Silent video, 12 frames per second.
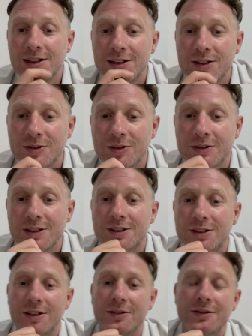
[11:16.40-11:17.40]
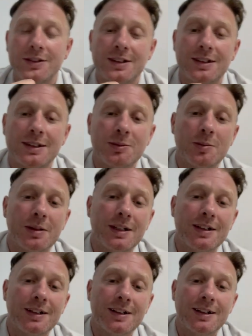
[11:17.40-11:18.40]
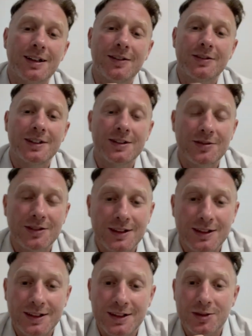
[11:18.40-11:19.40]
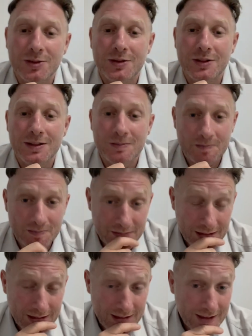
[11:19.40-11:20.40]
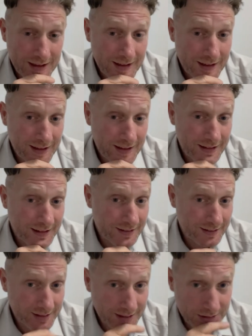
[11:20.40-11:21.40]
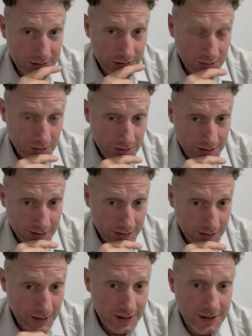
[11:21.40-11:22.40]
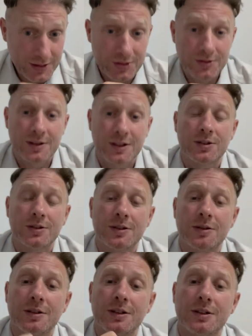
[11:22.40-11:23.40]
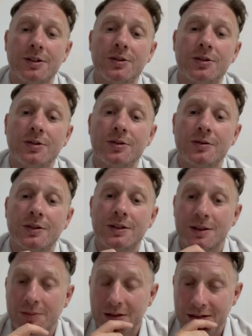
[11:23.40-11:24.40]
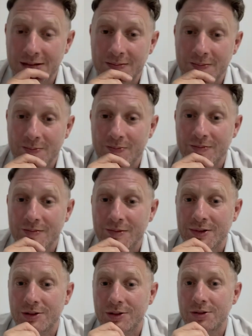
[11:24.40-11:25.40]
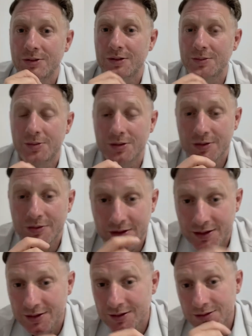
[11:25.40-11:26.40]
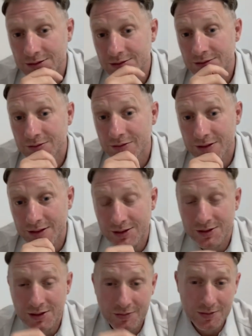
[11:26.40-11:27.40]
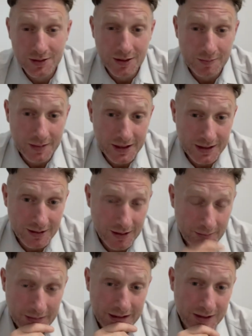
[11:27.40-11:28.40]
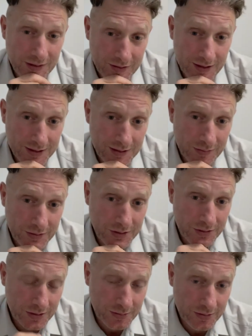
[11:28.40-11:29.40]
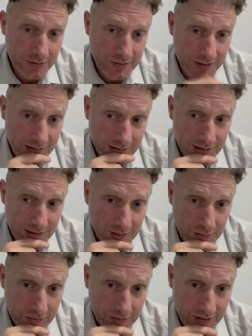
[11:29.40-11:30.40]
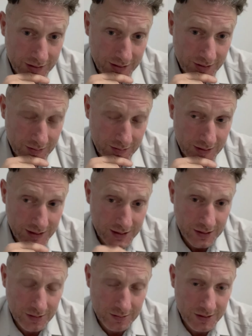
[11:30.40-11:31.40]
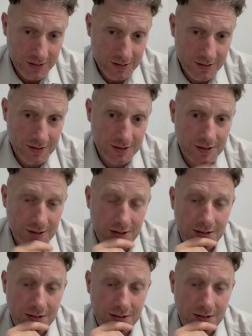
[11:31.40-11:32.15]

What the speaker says: You're this guy from The Glimmer Man, and he laughed his fucking head off at him. And I said, you know what, I need you actually, I'm going to use you for something, because you look perfect for this. I made the Fast and Furious movie with Vin Diesel. And he said, who is it? And I said,